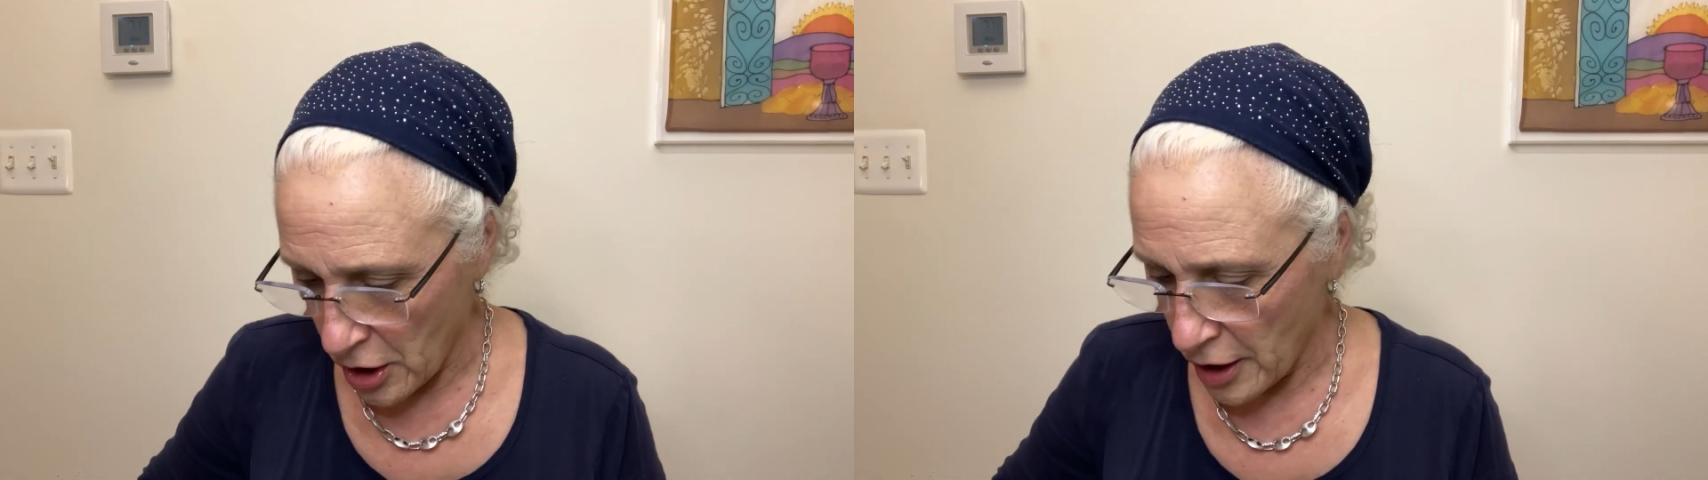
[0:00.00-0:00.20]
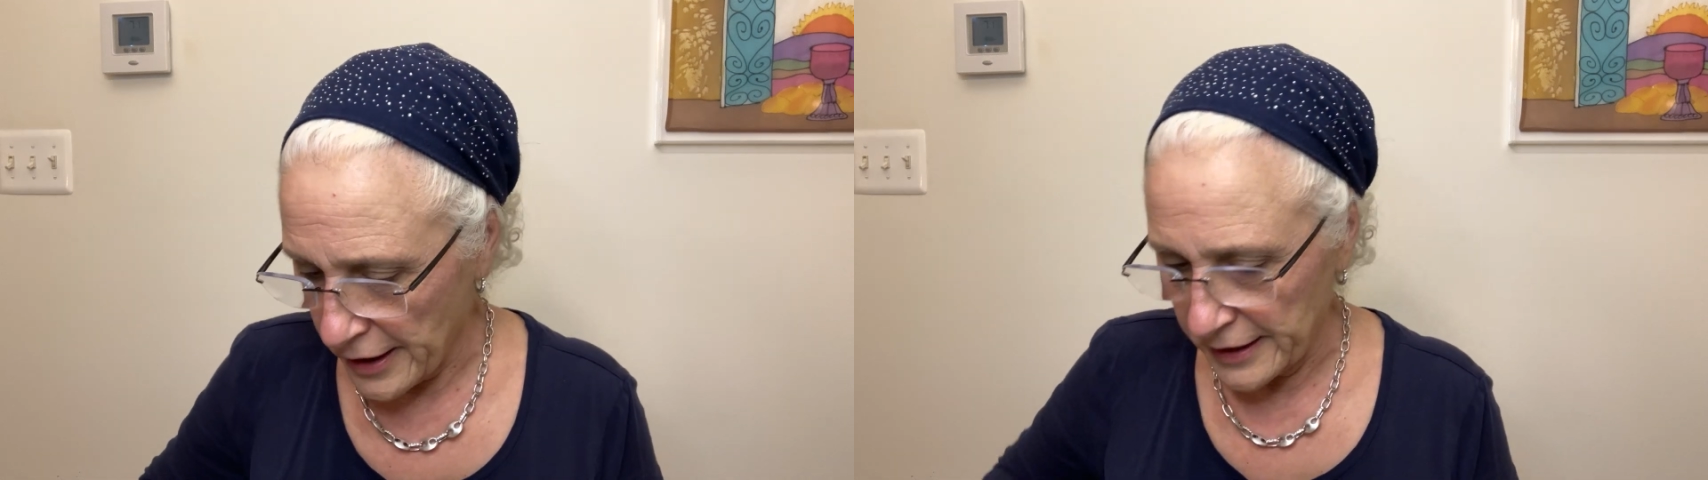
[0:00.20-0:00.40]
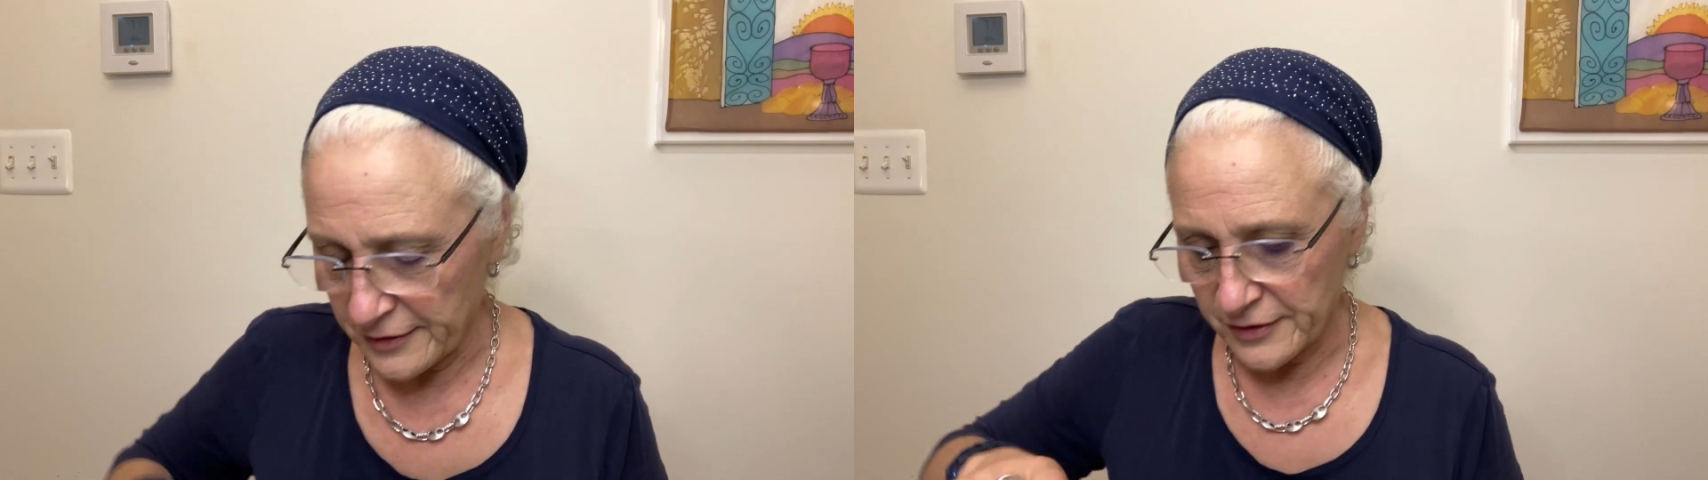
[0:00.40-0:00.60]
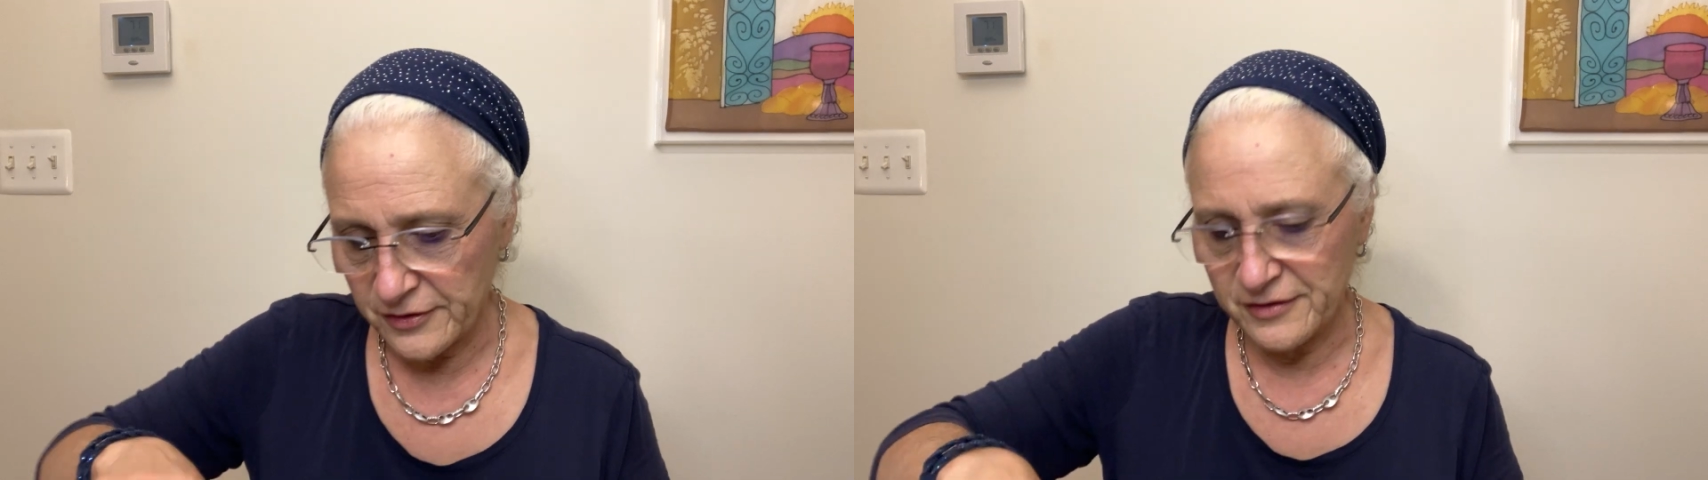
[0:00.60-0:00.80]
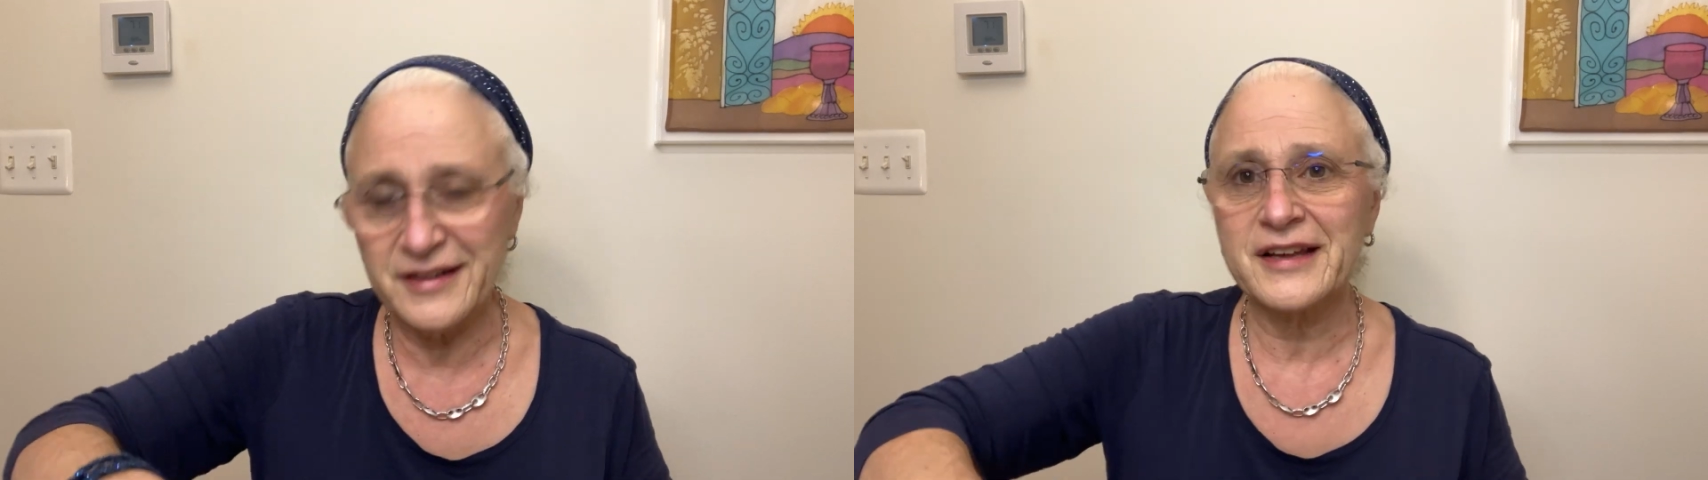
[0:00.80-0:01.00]
All right, let's
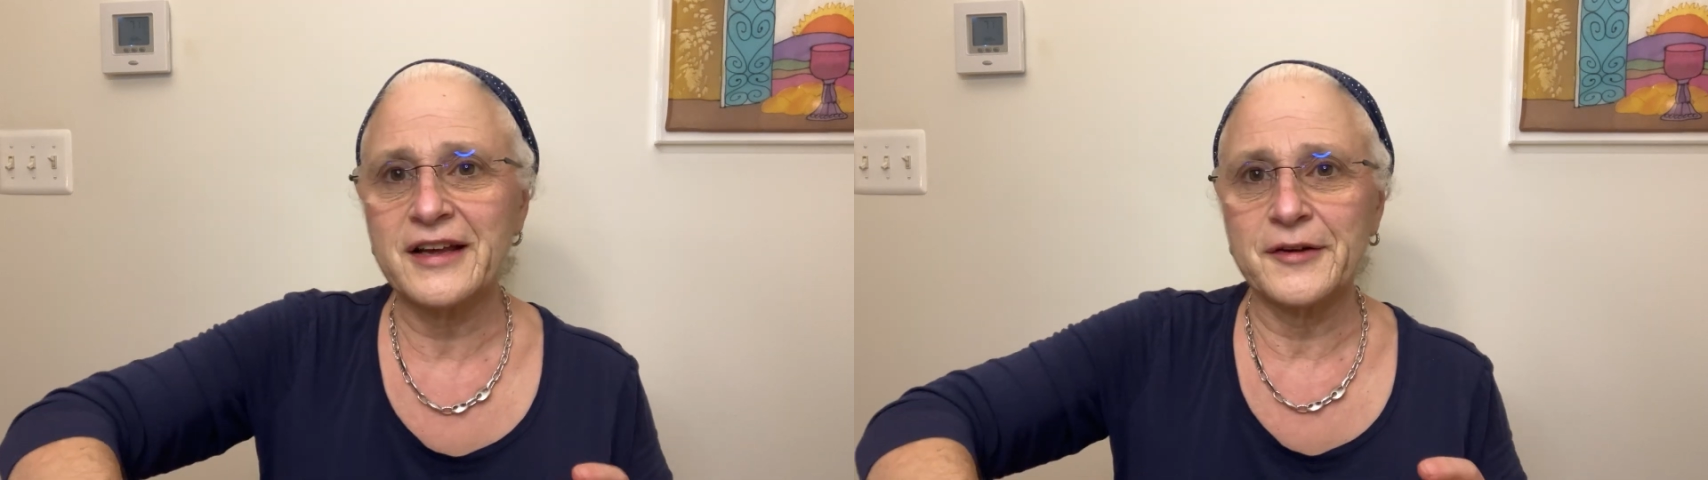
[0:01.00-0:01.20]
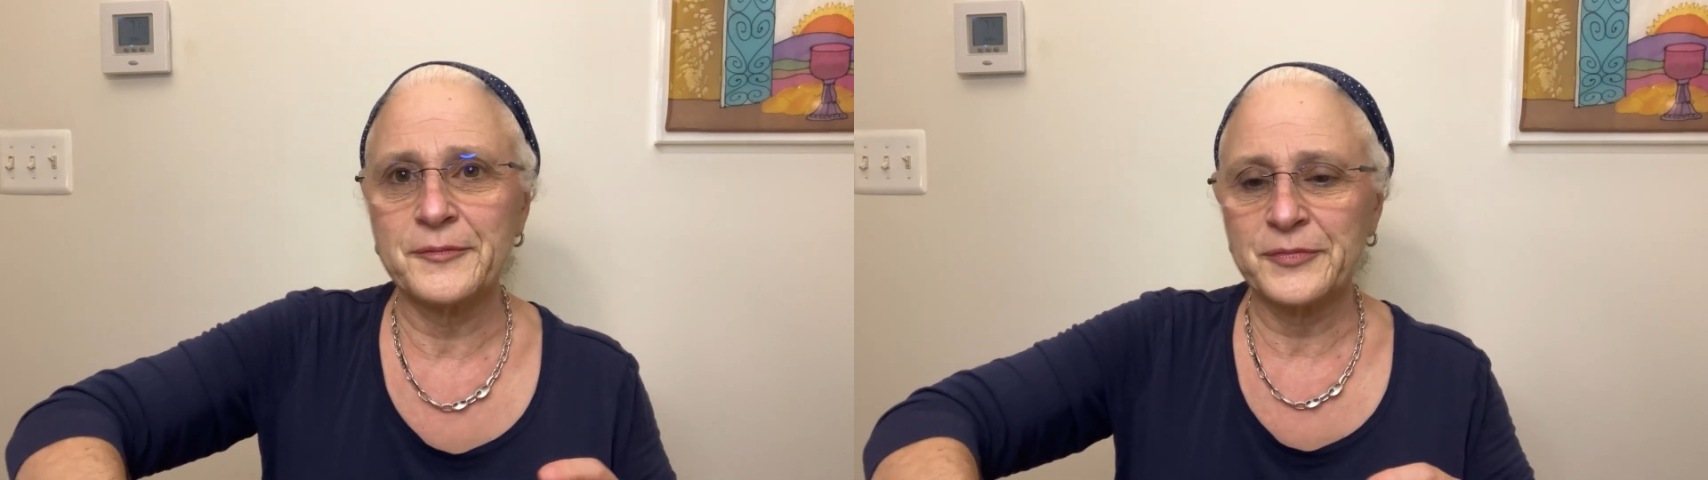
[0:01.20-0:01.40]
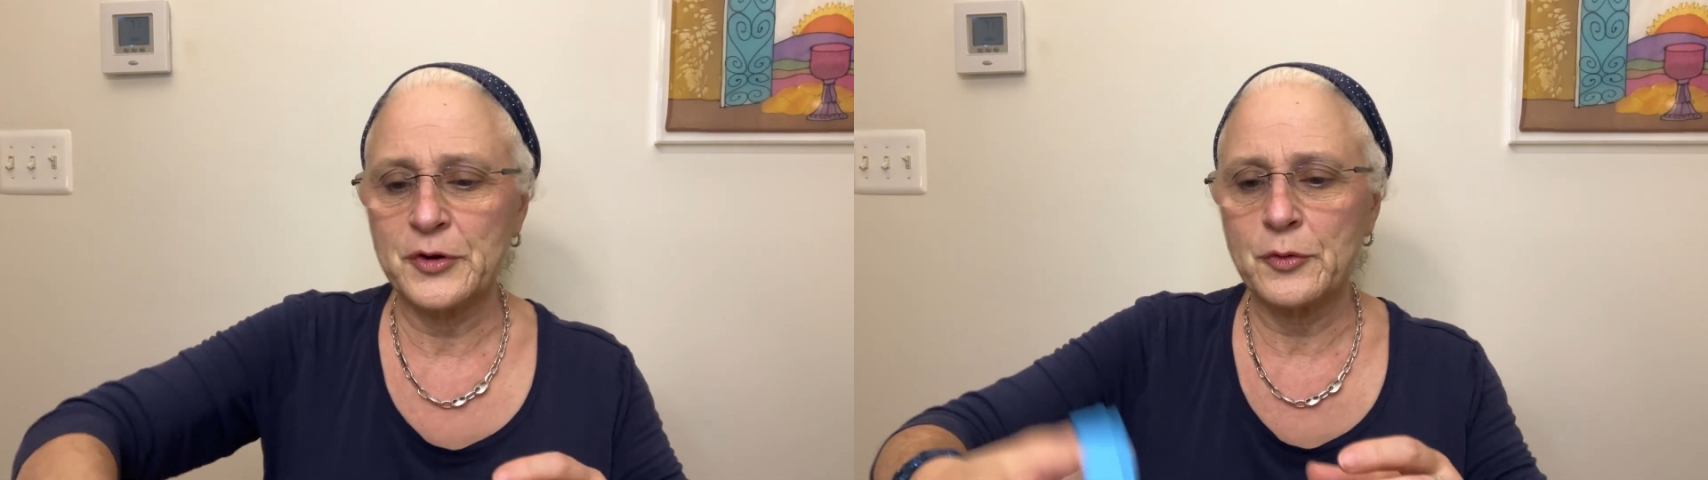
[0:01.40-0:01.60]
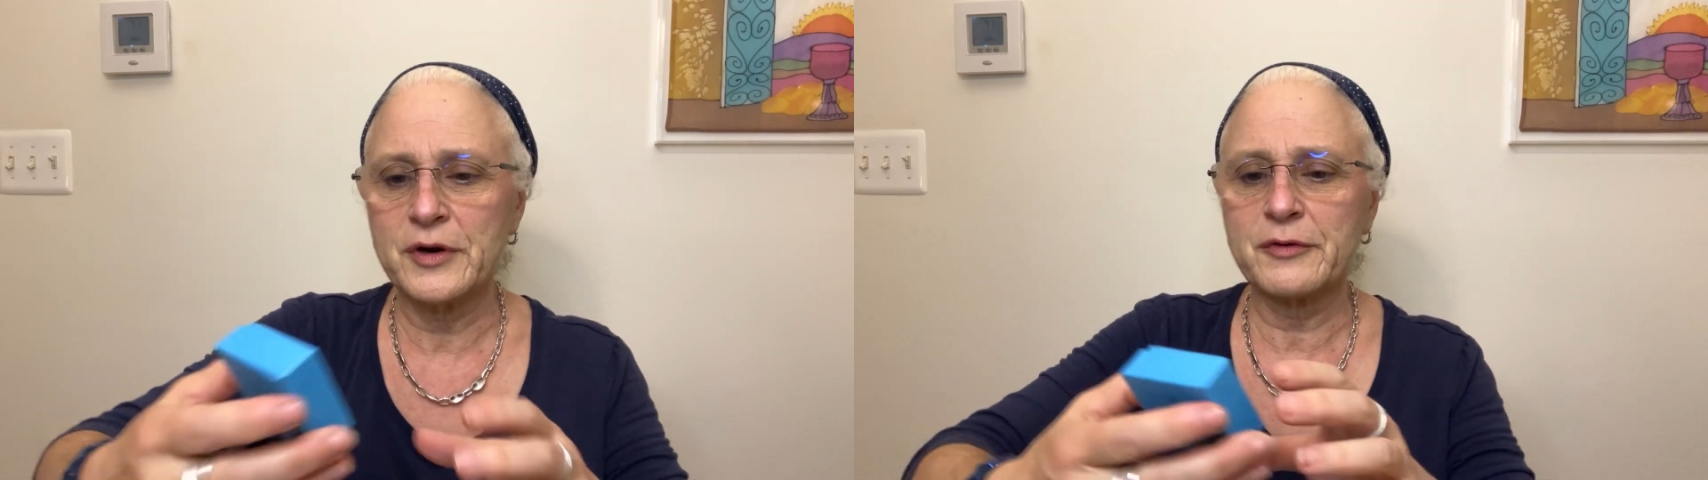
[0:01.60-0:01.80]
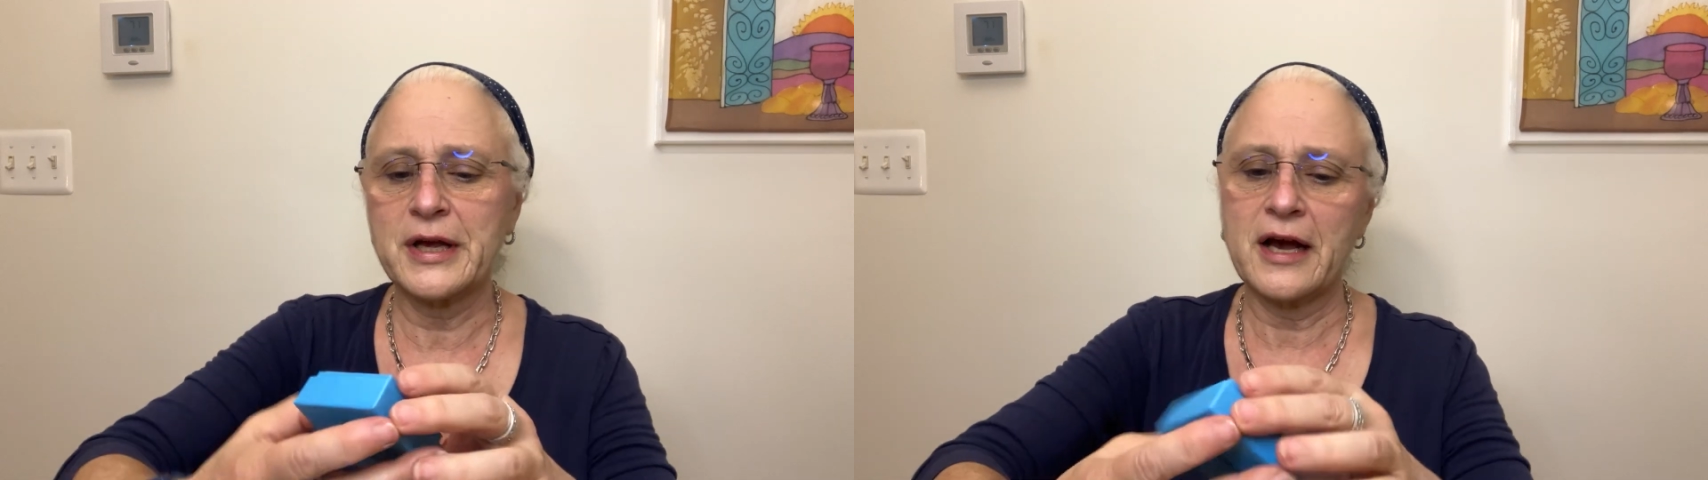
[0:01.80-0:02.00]
dig in. What do
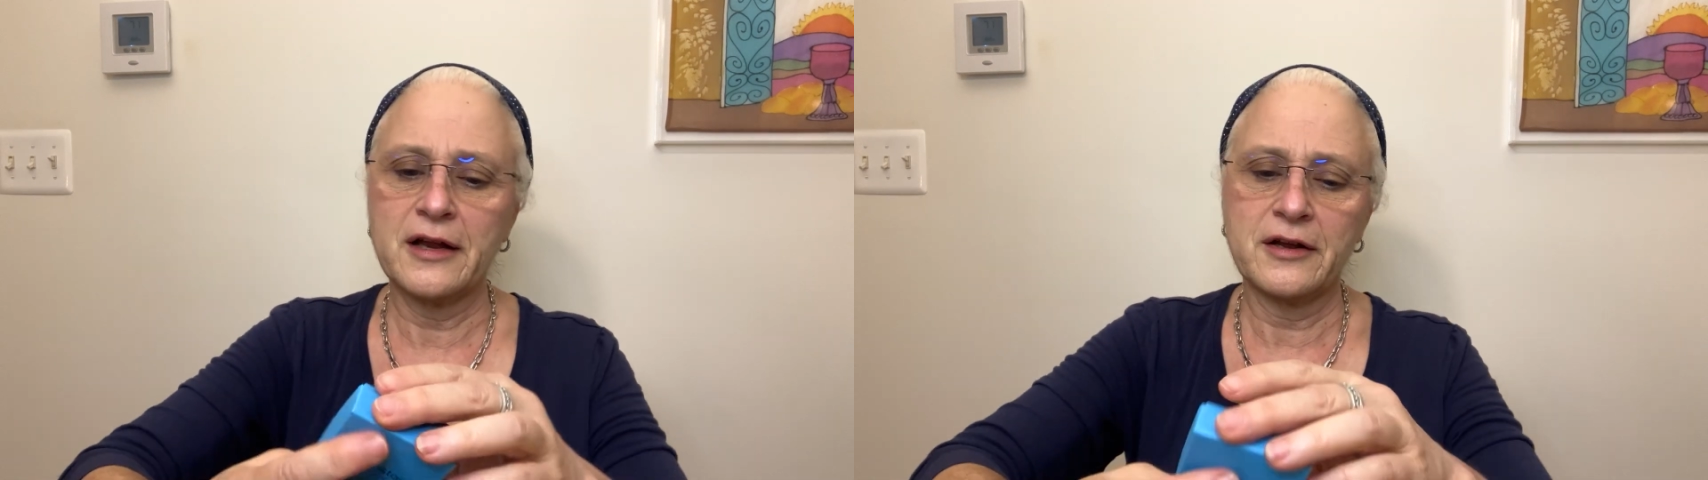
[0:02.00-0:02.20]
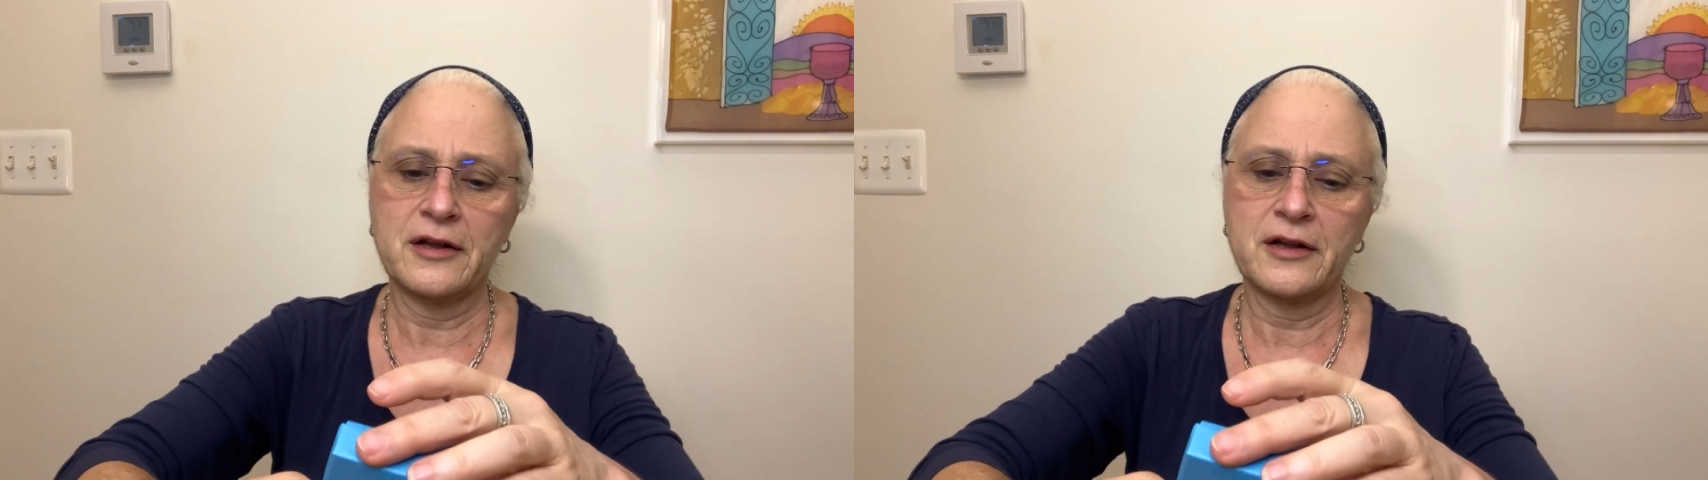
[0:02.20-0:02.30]
we got?